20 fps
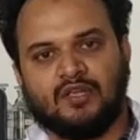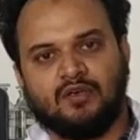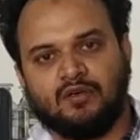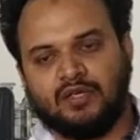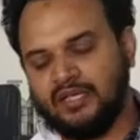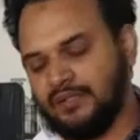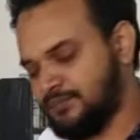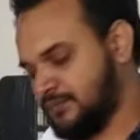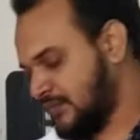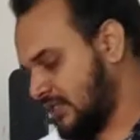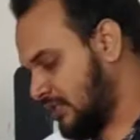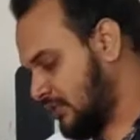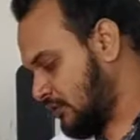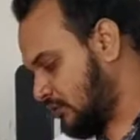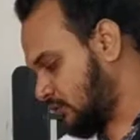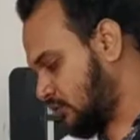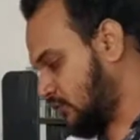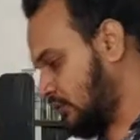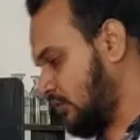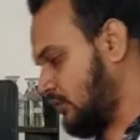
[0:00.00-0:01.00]
Okay,
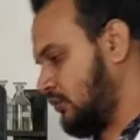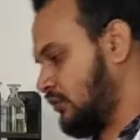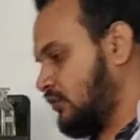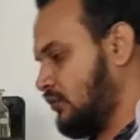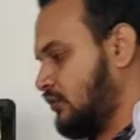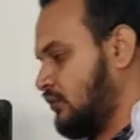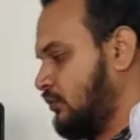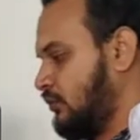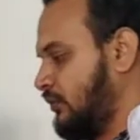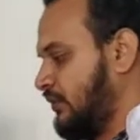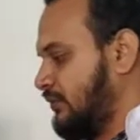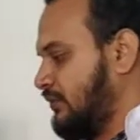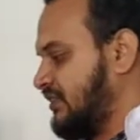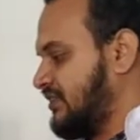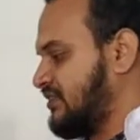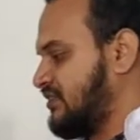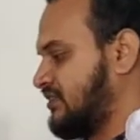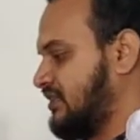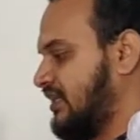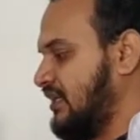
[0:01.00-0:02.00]
so we will
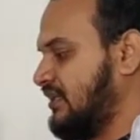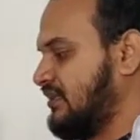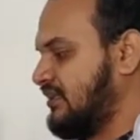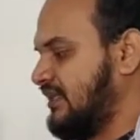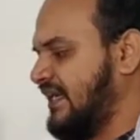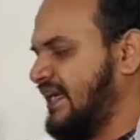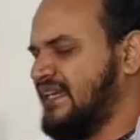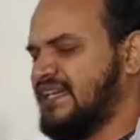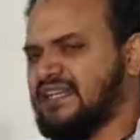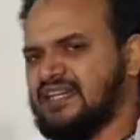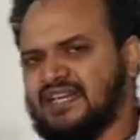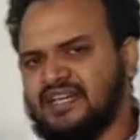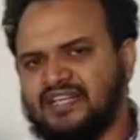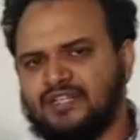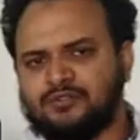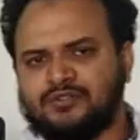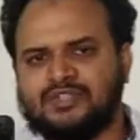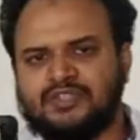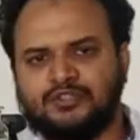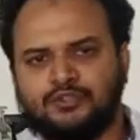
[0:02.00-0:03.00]
start any
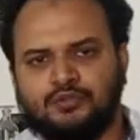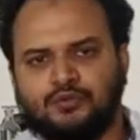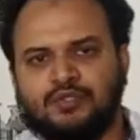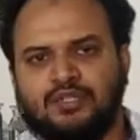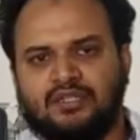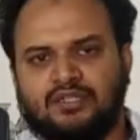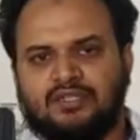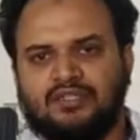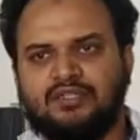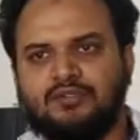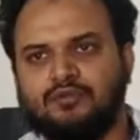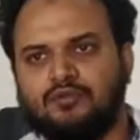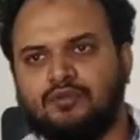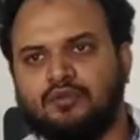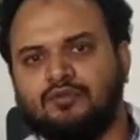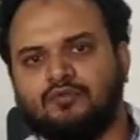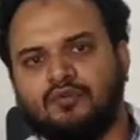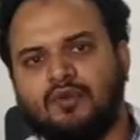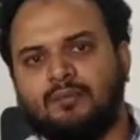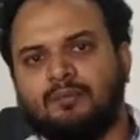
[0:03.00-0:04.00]
reducing sugar. You
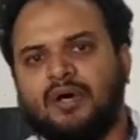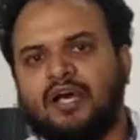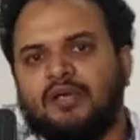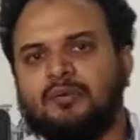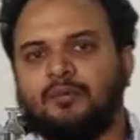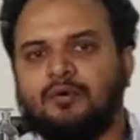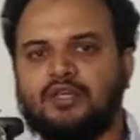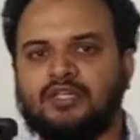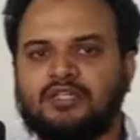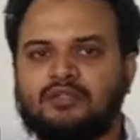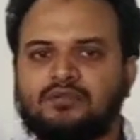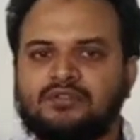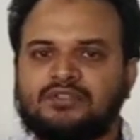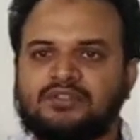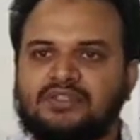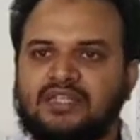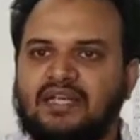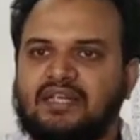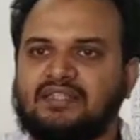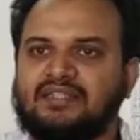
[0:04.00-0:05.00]
know from
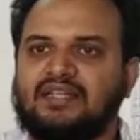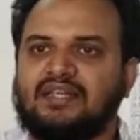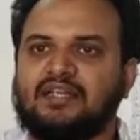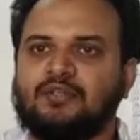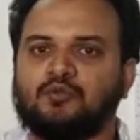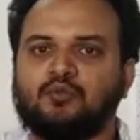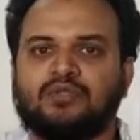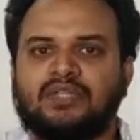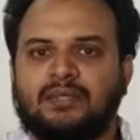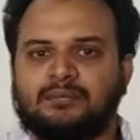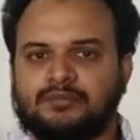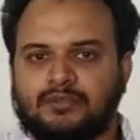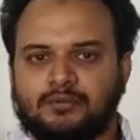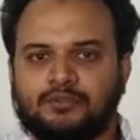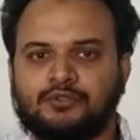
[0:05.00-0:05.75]
biomolecules that there are two types of